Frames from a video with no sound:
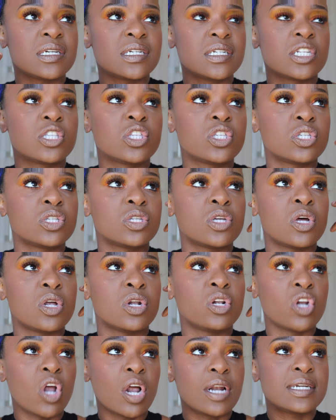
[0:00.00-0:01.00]
and it's
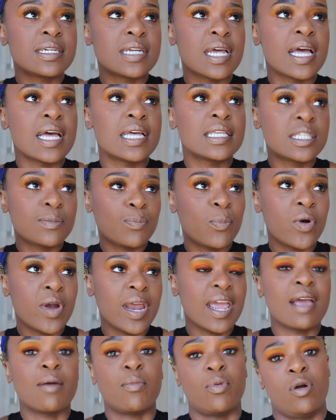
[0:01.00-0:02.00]
not
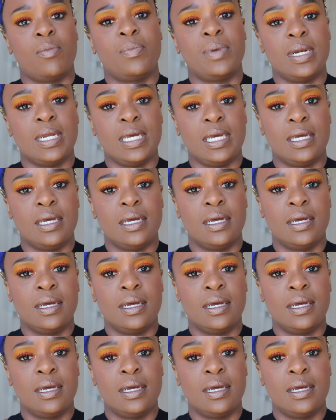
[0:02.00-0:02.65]
spraying properly.